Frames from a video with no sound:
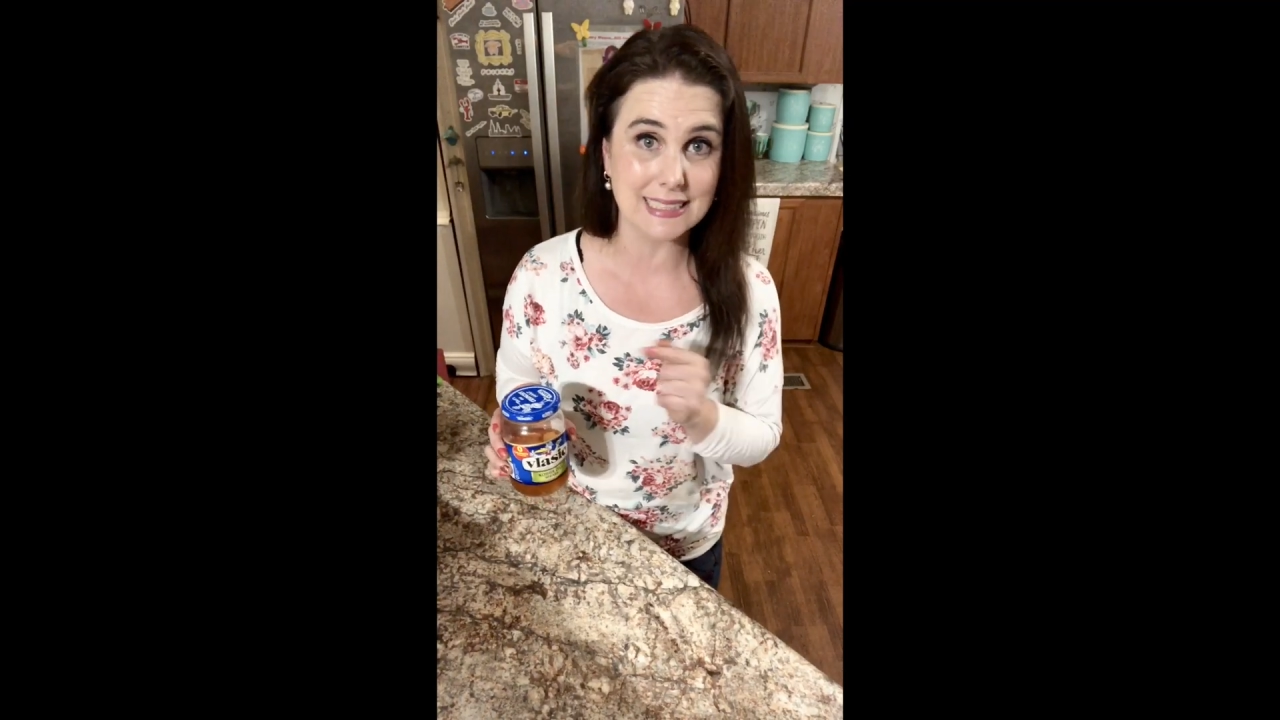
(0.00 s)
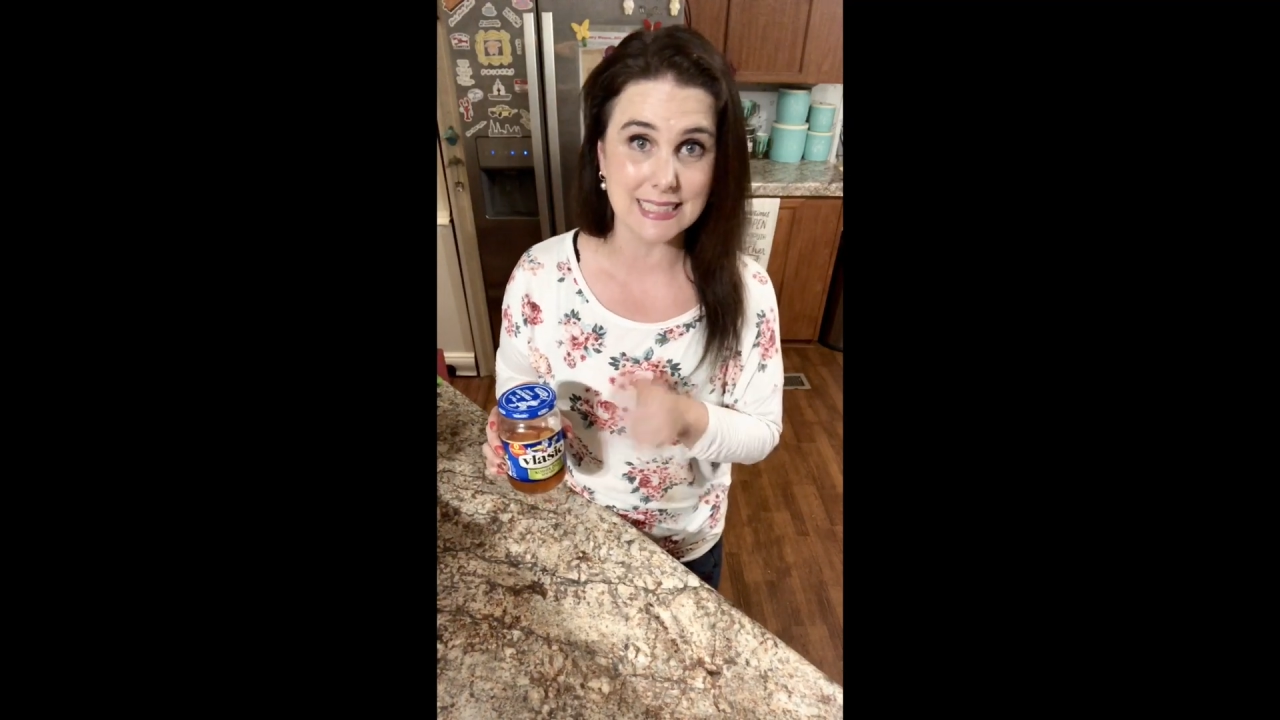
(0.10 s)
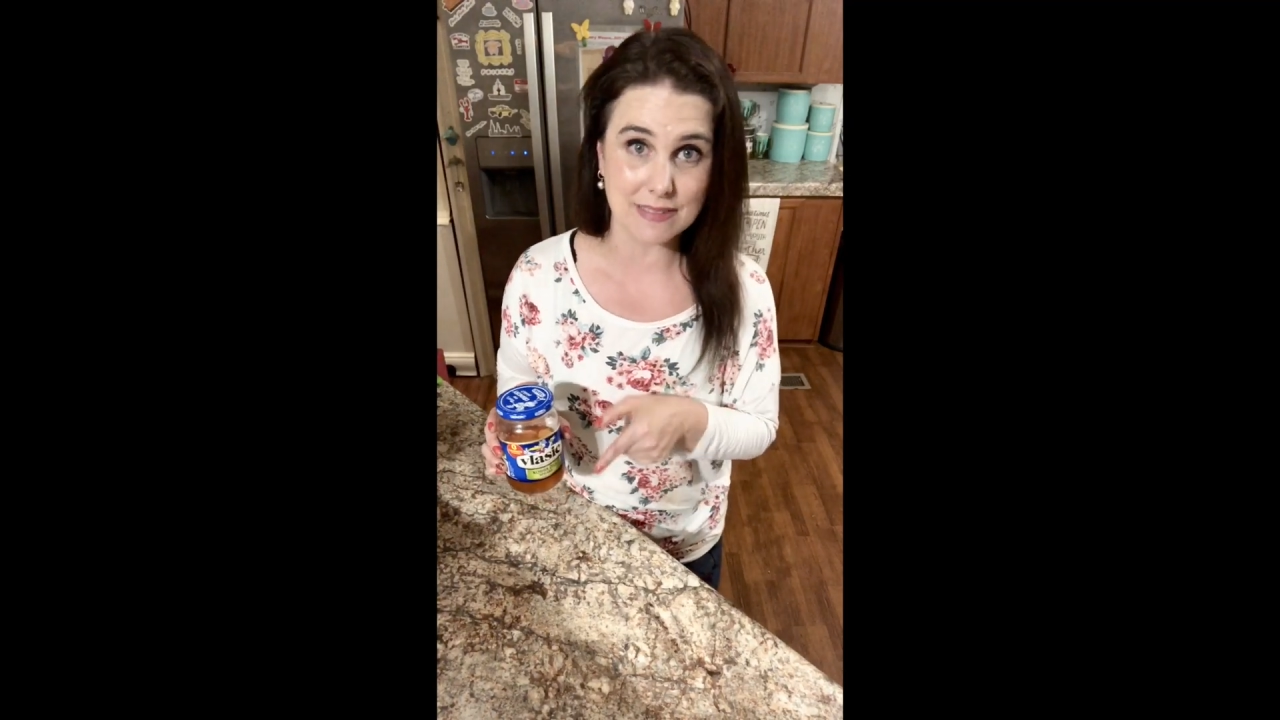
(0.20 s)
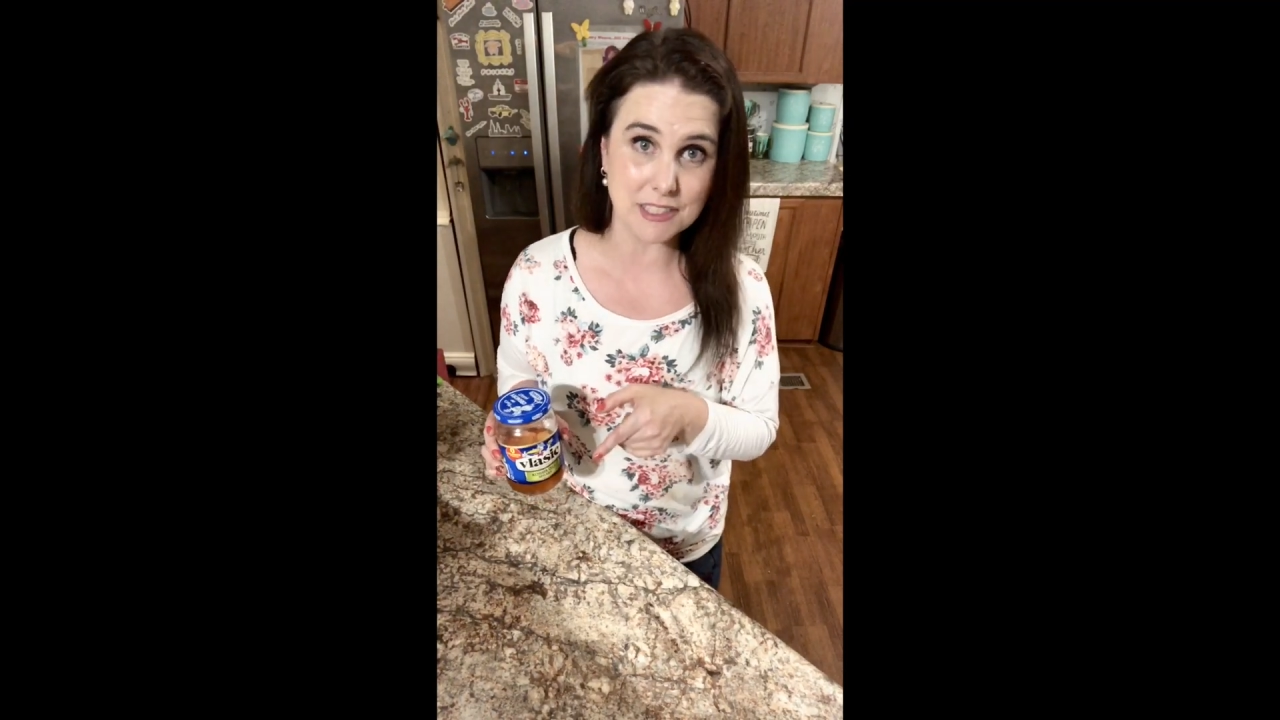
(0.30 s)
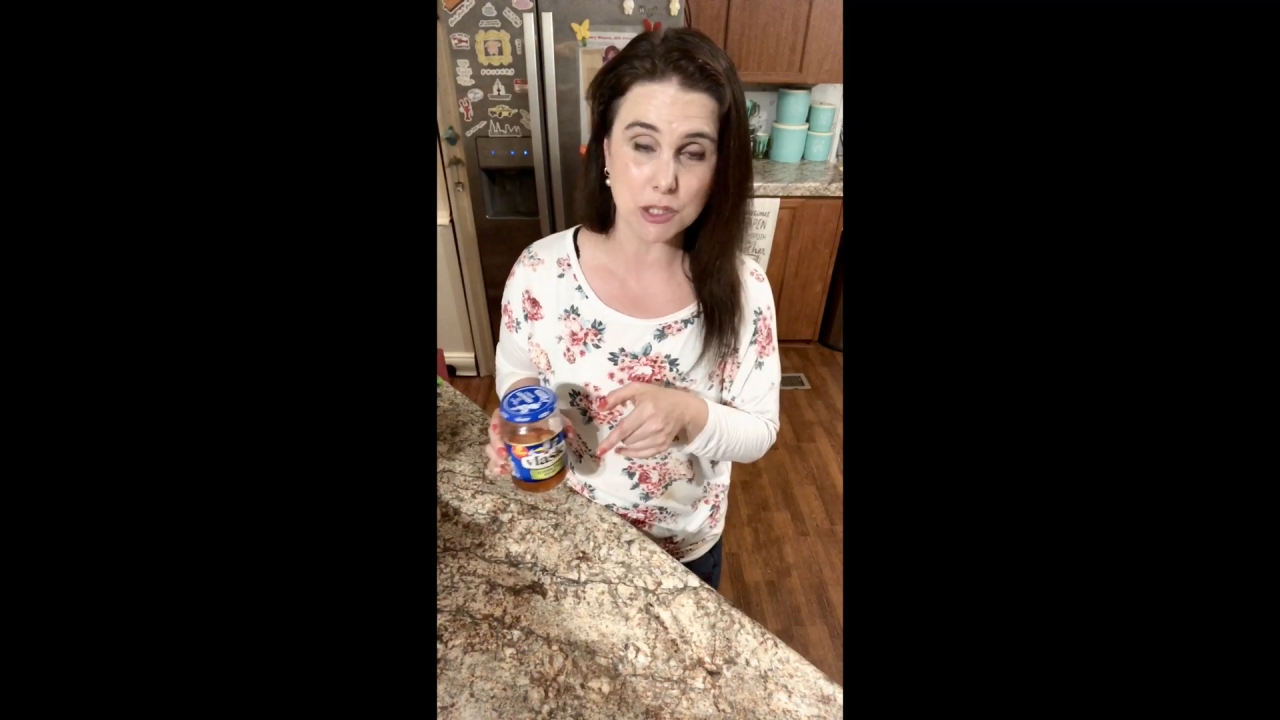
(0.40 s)

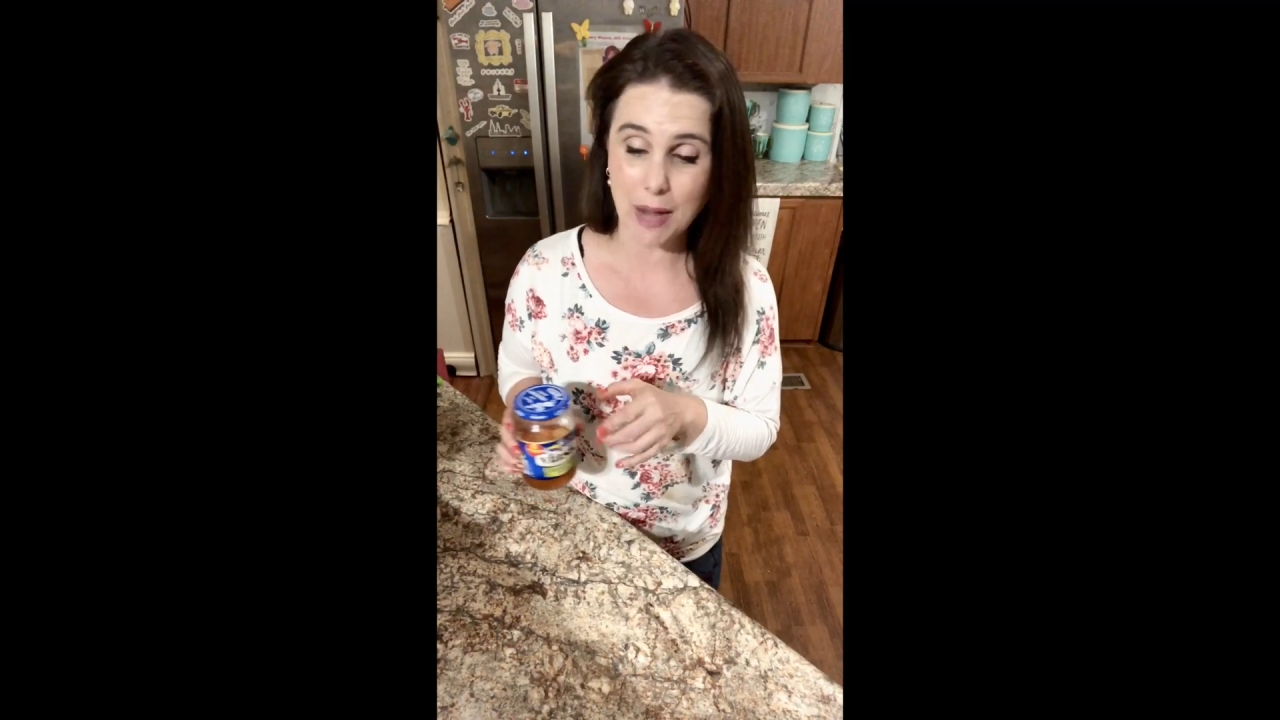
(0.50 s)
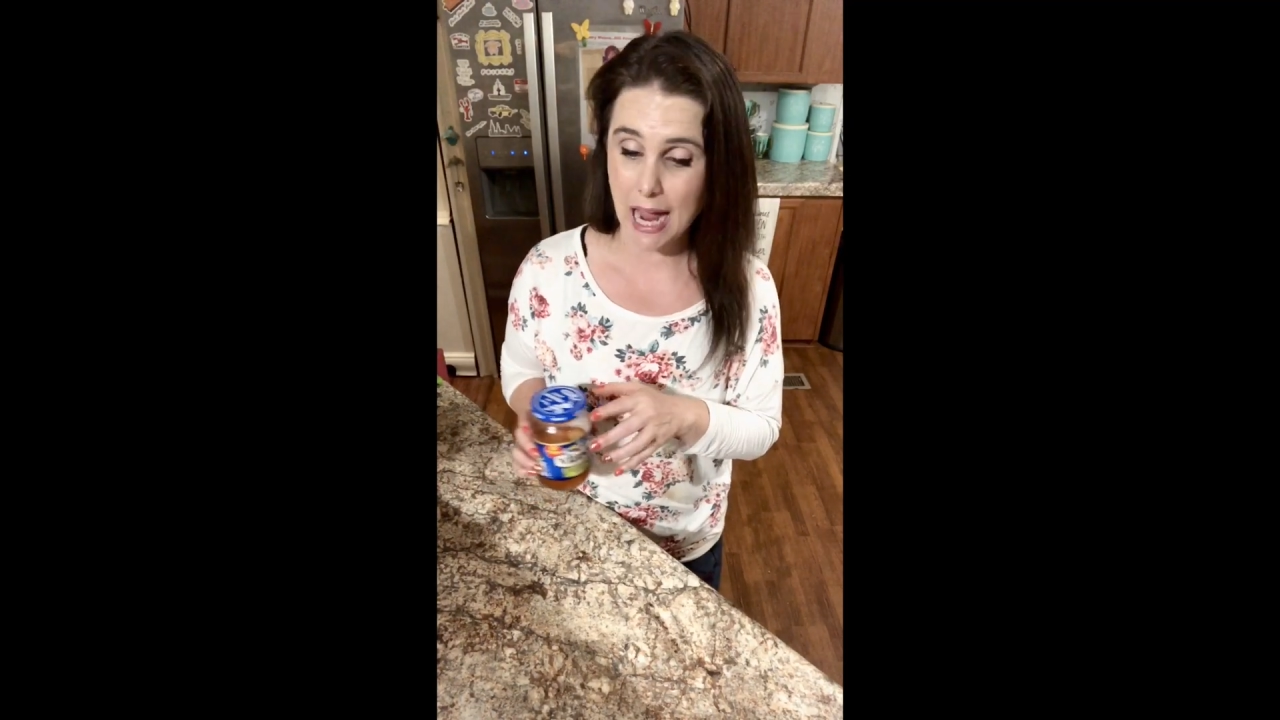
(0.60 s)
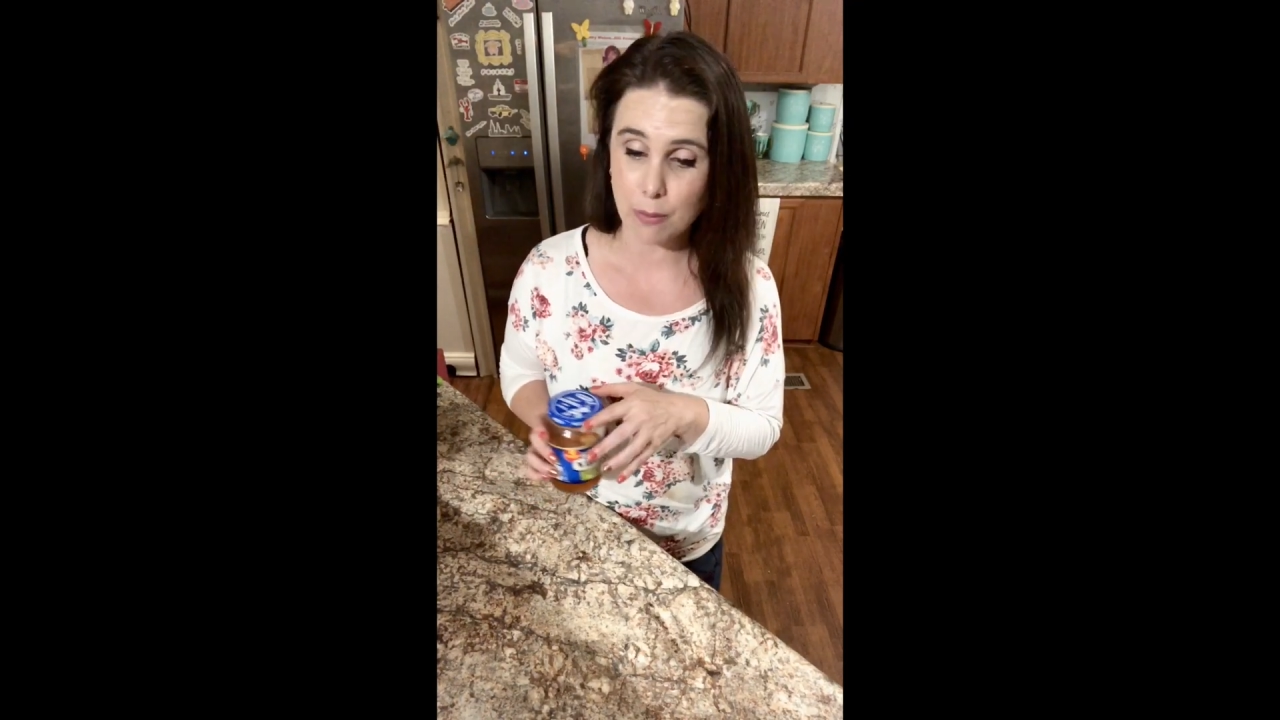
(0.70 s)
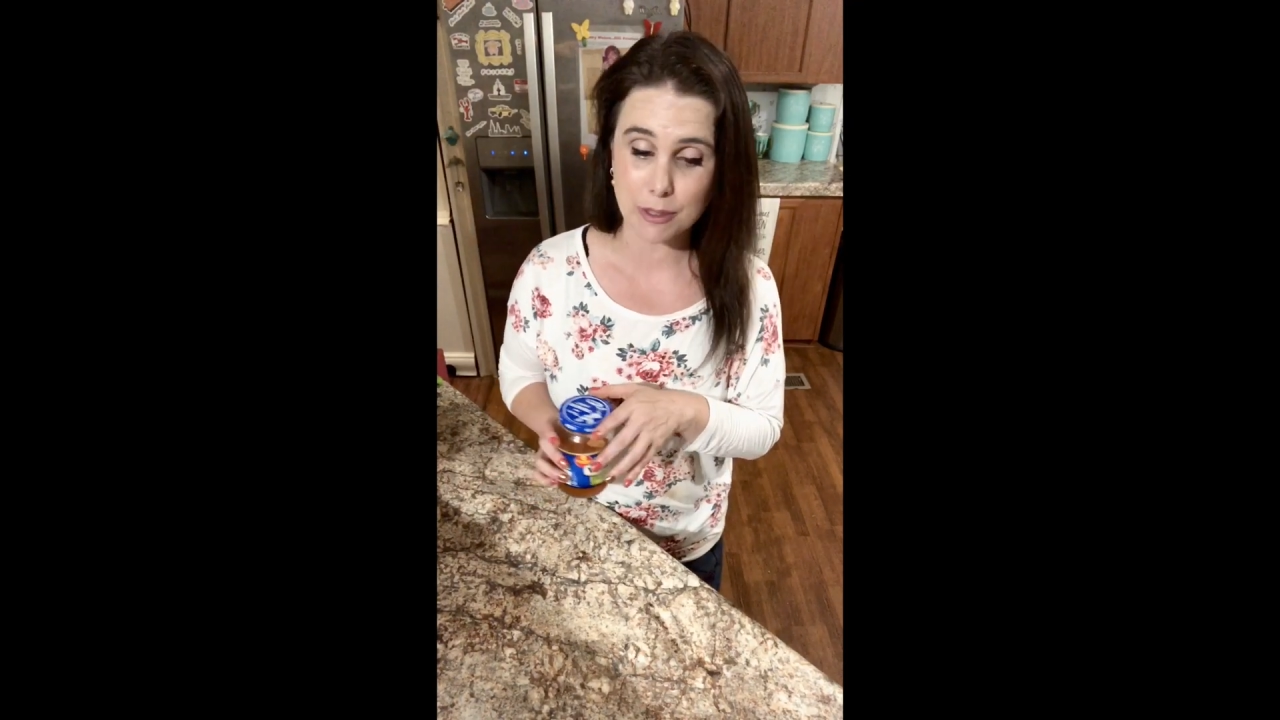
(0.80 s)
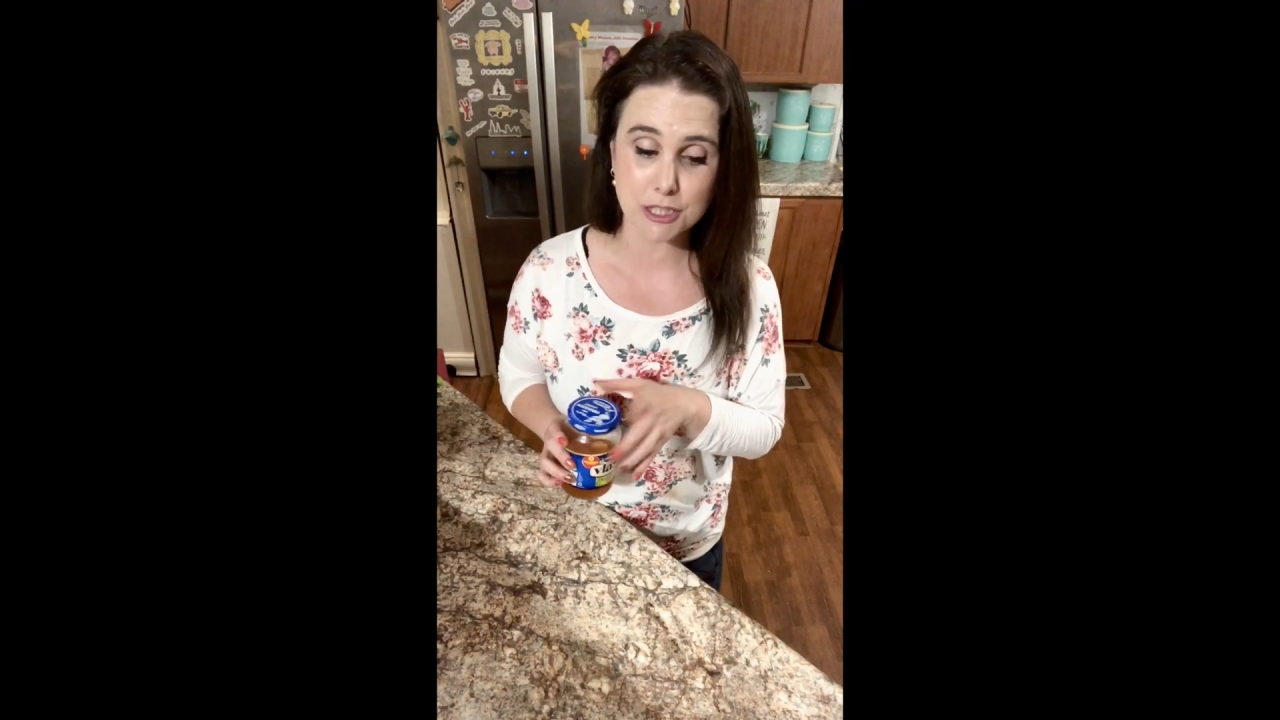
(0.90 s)
72
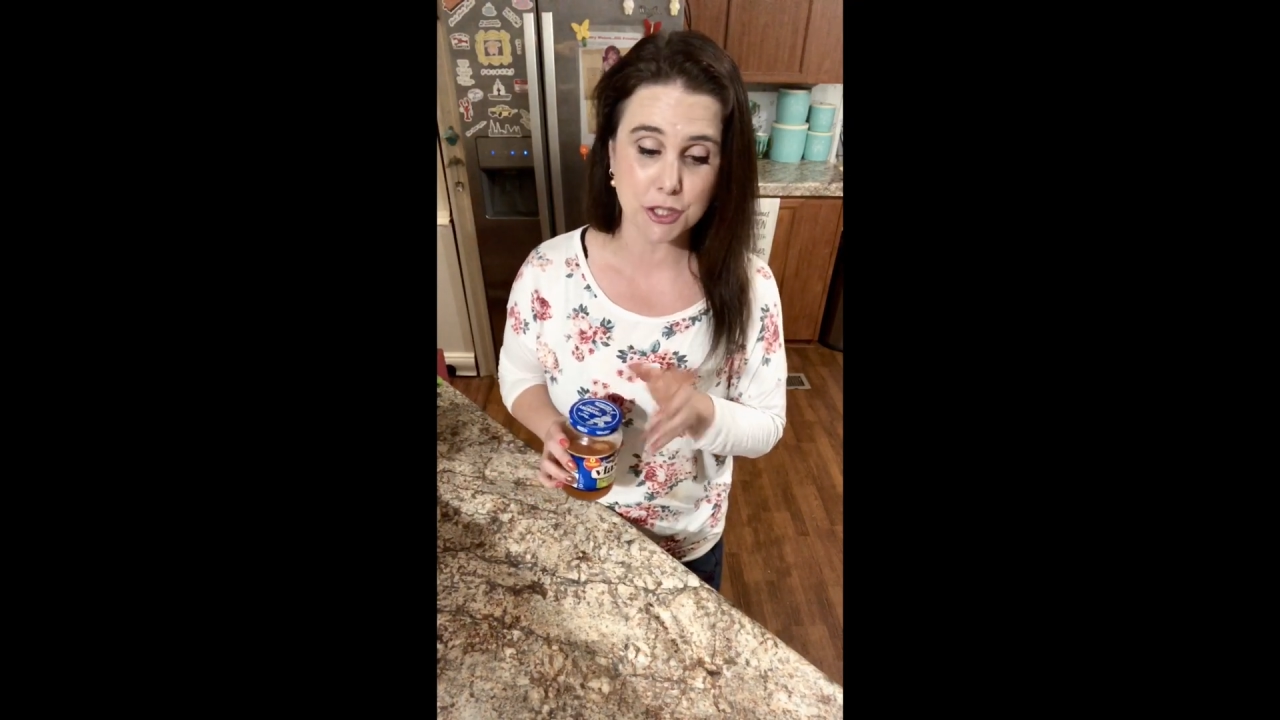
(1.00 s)
hours.